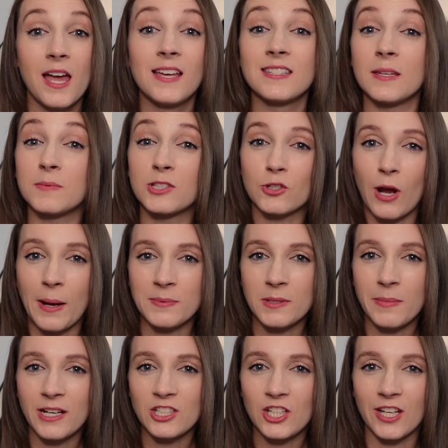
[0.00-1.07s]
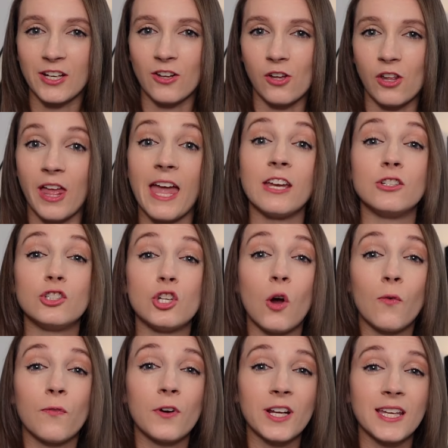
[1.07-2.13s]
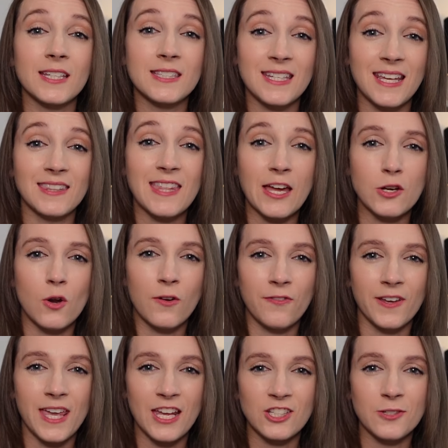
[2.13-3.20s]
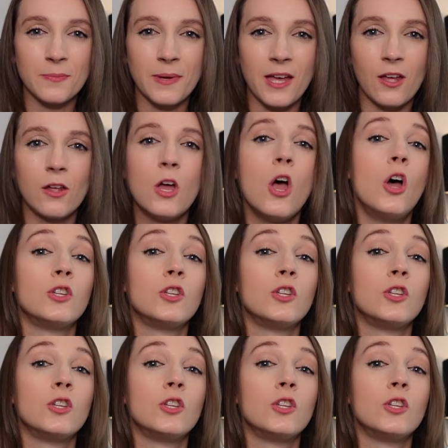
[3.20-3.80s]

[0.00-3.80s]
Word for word: subscribe to my channel, and don't forget to hit that notification bell